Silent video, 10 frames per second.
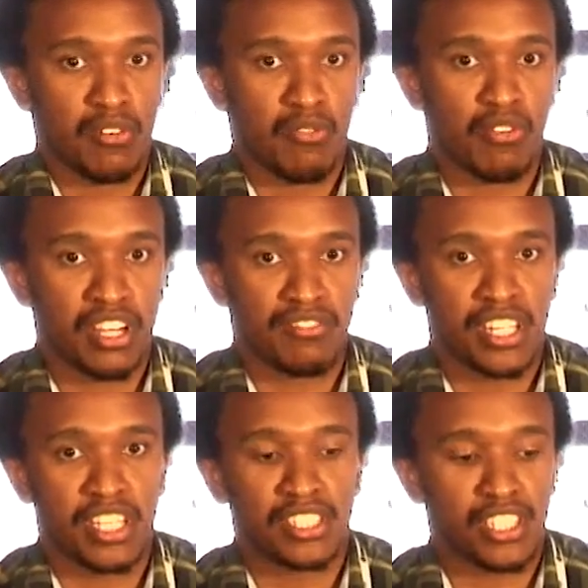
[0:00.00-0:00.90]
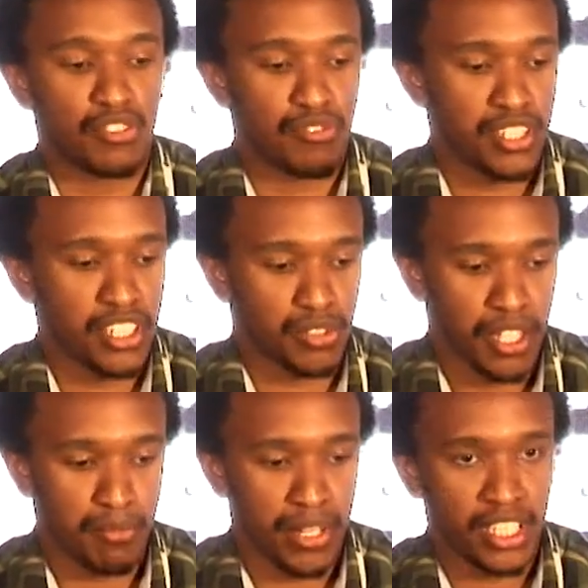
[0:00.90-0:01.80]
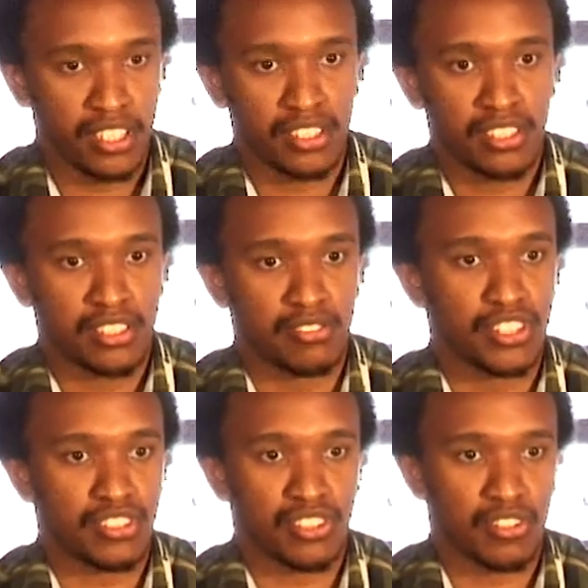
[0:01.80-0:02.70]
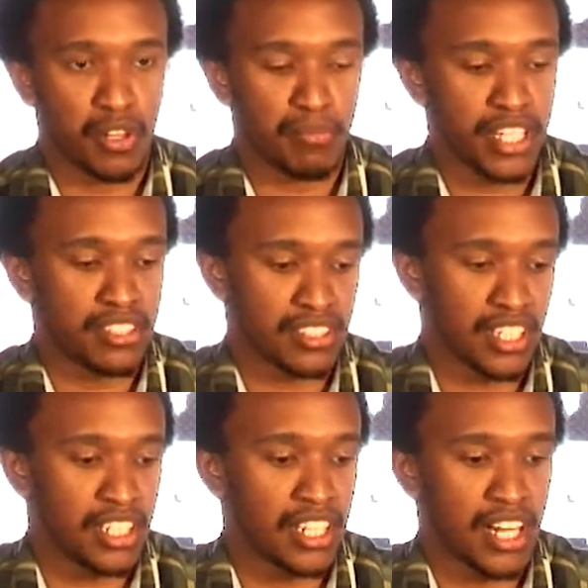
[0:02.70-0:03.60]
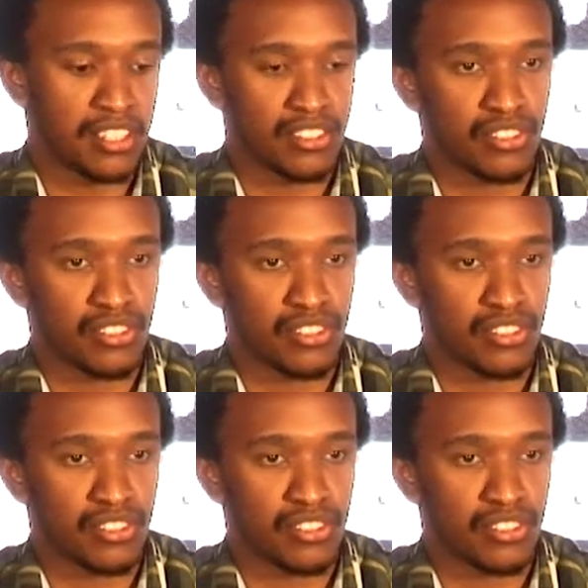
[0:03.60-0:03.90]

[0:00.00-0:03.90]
Whatever data you feed it while playing, which is now your playing style, it learns.